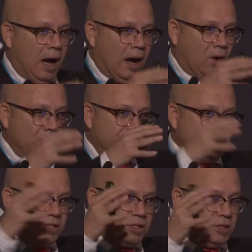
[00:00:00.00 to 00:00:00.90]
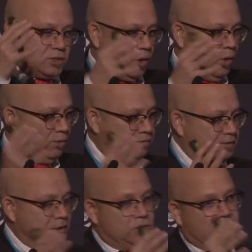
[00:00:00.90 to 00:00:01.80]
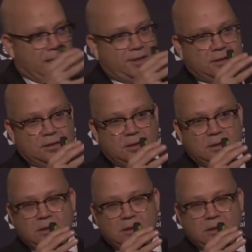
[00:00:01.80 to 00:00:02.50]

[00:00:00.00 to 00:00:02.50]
how these things all fit together